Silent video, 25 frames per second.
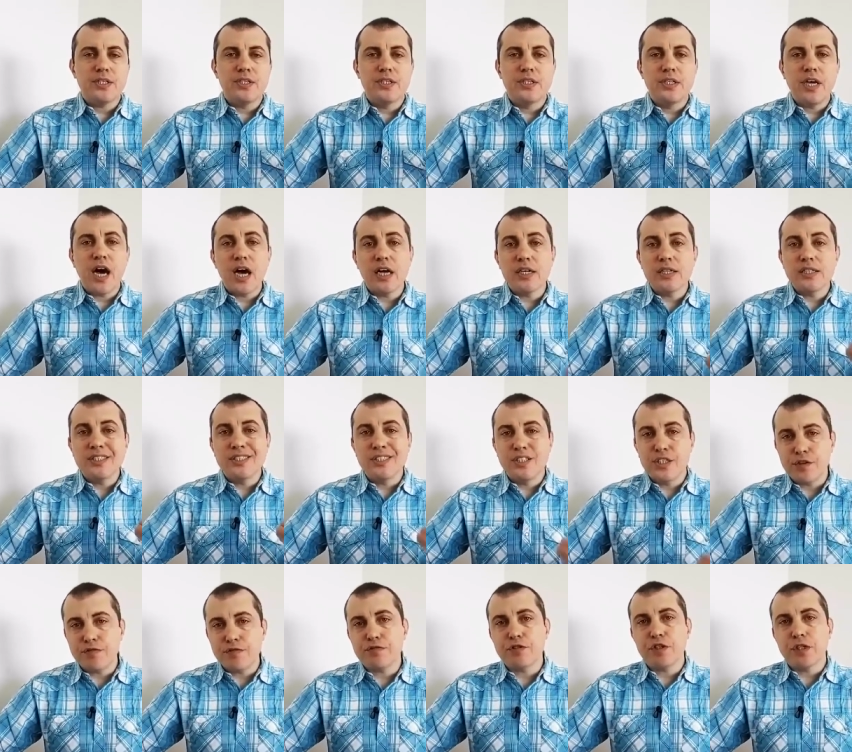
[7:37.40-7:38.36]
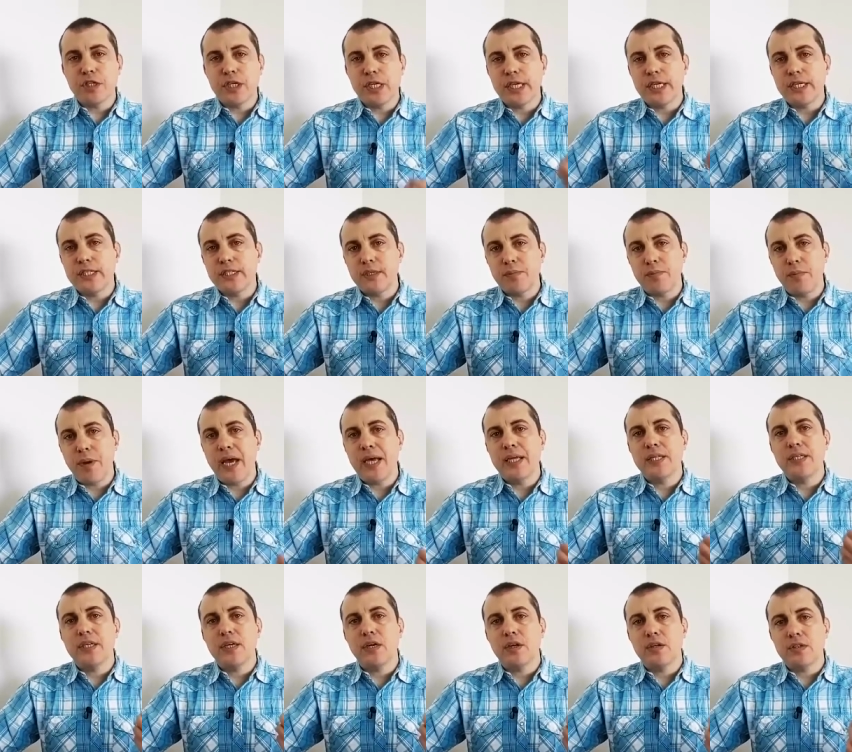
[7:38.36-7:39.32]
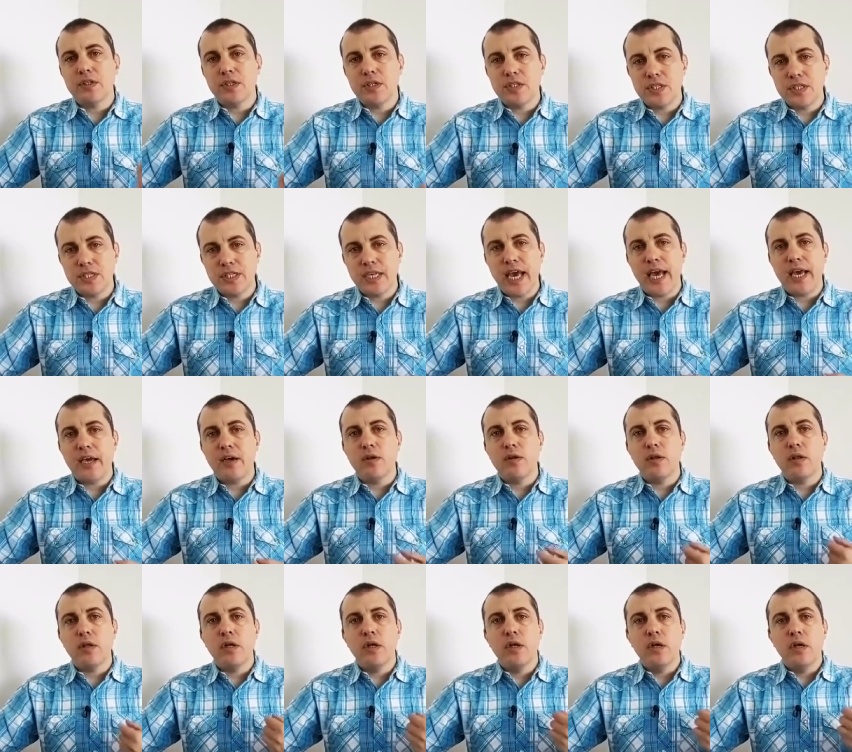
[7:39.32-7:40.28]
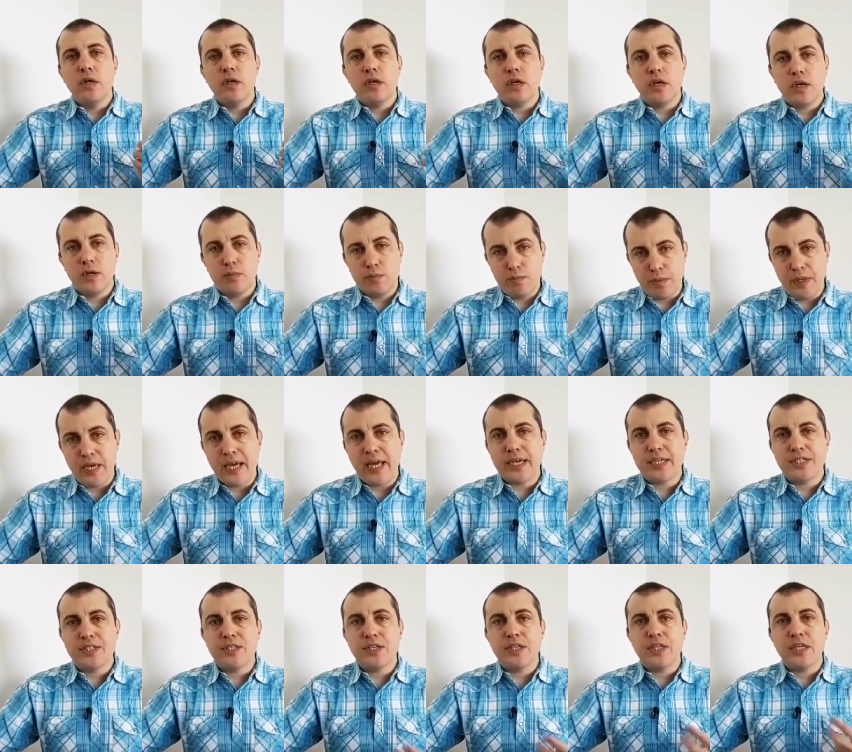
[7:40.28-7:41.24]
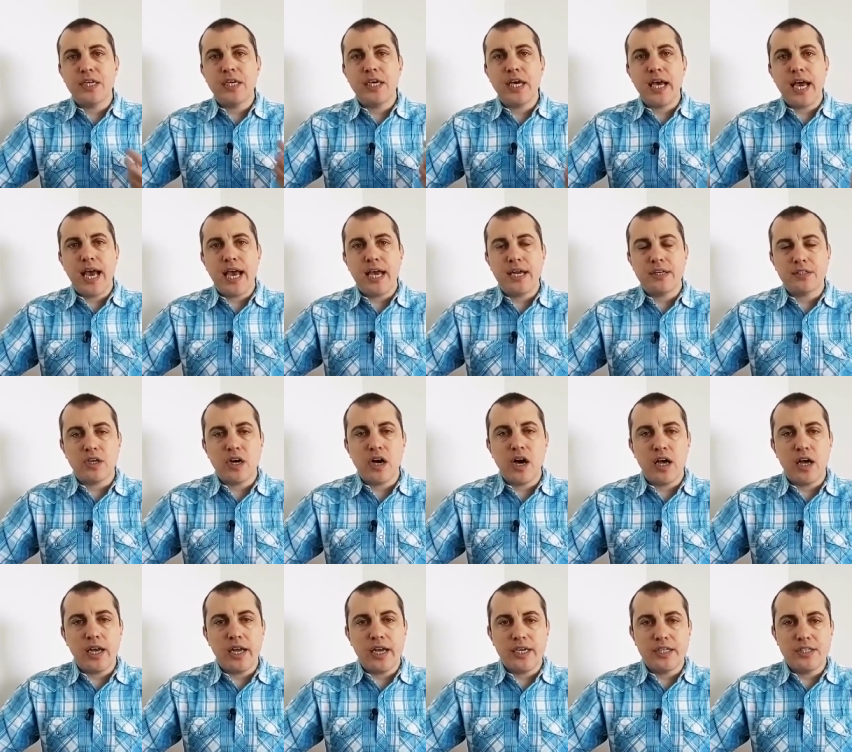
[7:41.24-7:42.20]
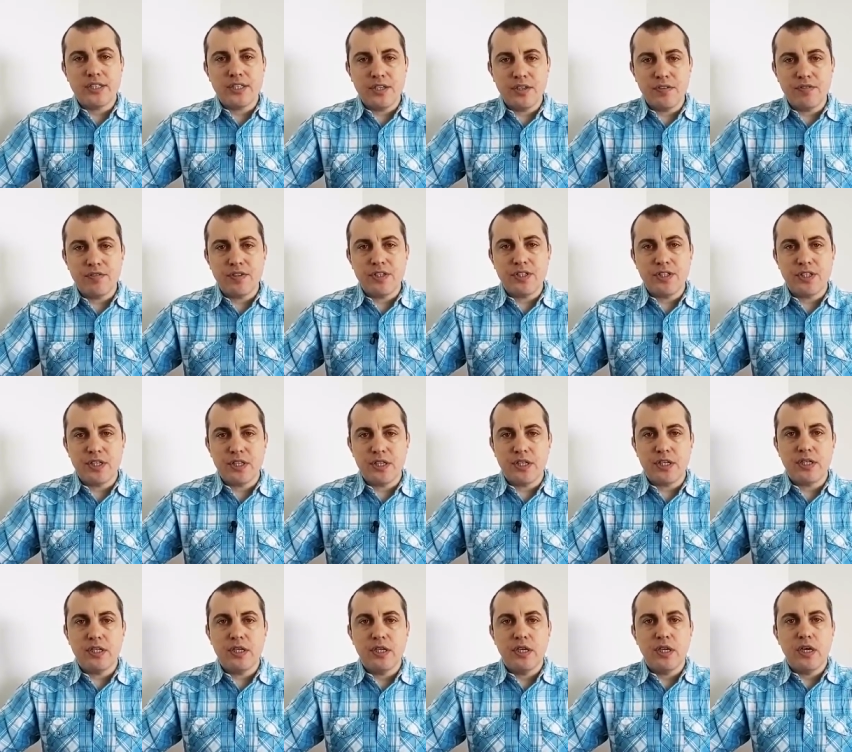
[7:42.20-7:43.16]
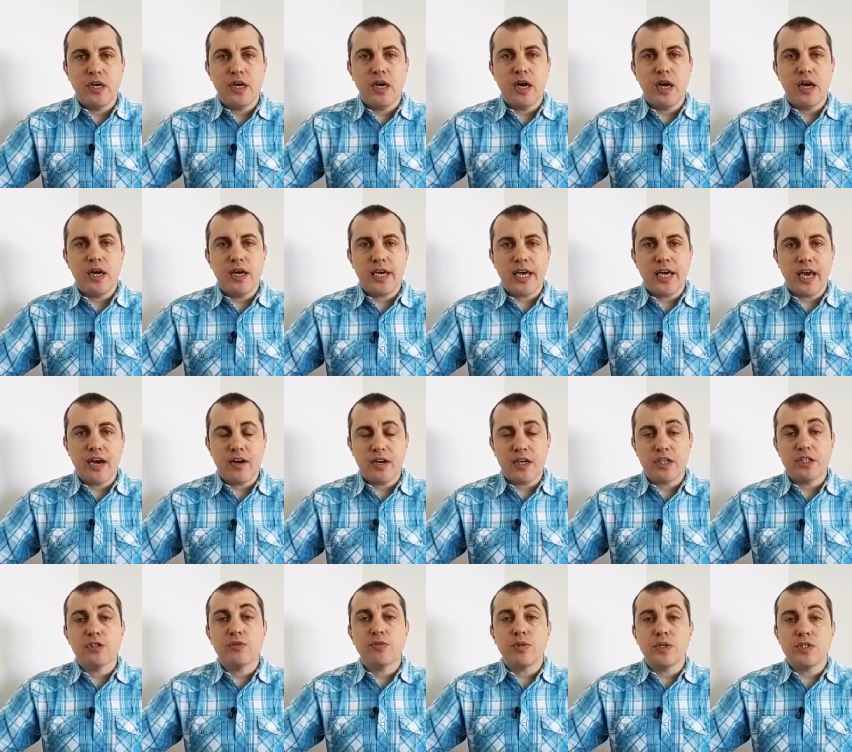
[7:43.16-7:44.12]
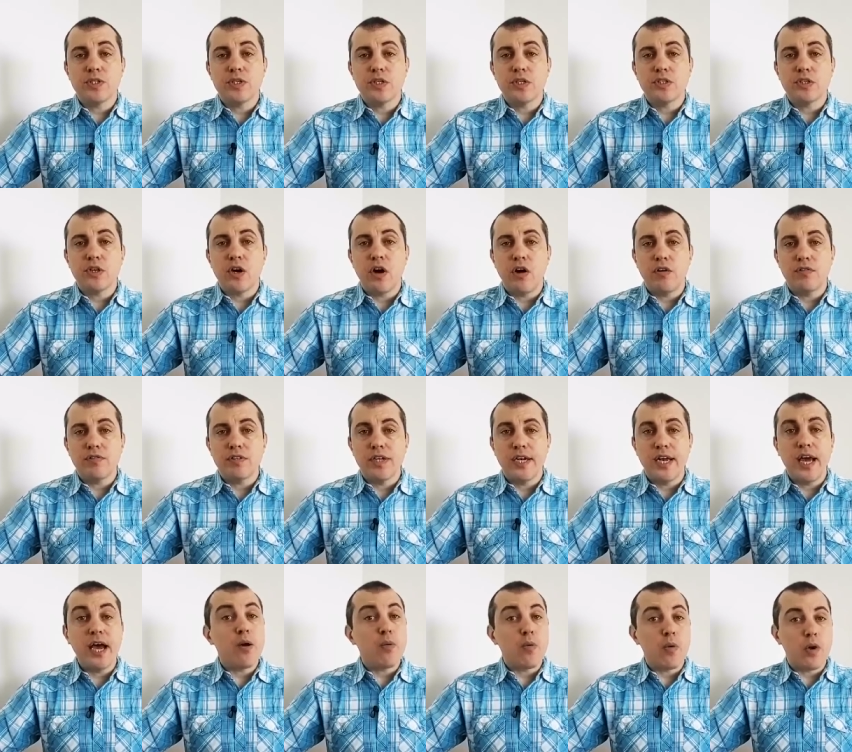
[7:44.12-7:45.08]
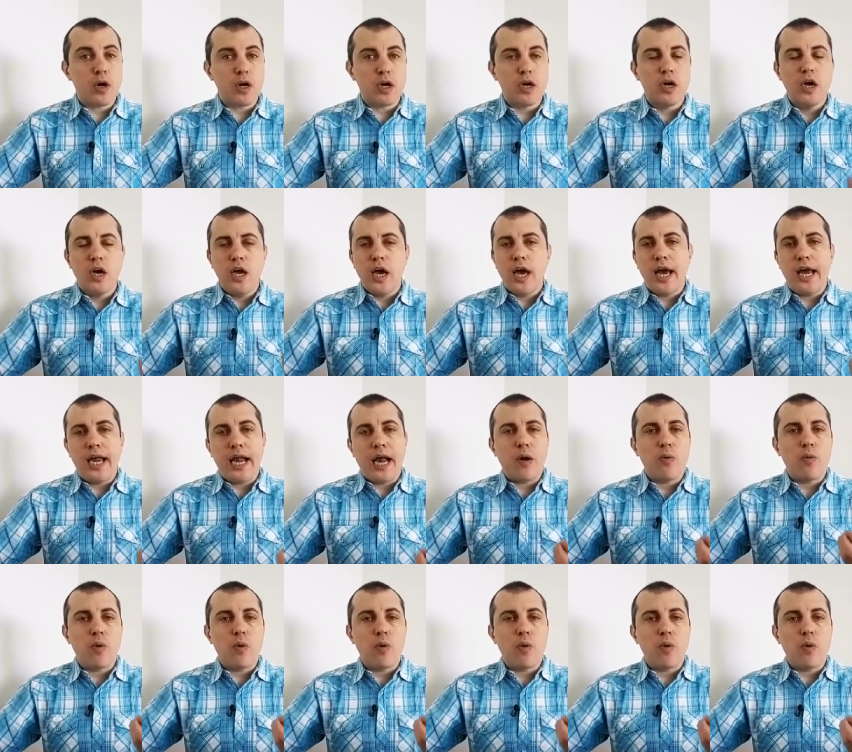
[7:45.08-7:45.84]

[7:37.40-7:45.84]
is done differently depending on the scale, complexity, and connectivity uh, characteristics of the network.